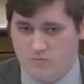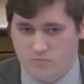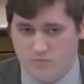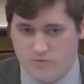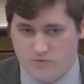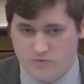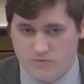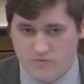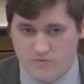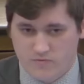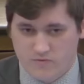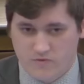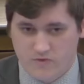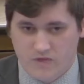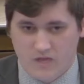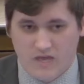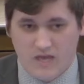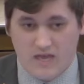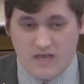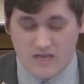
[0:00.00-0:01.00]
improve
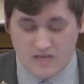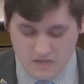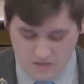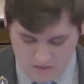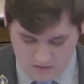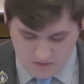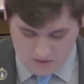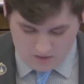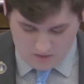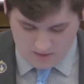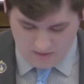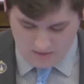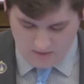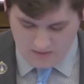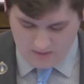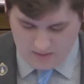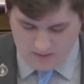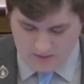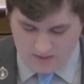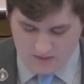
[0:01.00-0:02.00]
and not
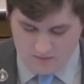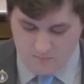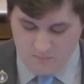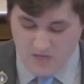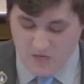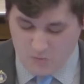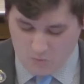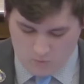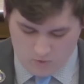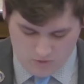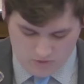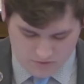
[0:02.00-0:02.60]
make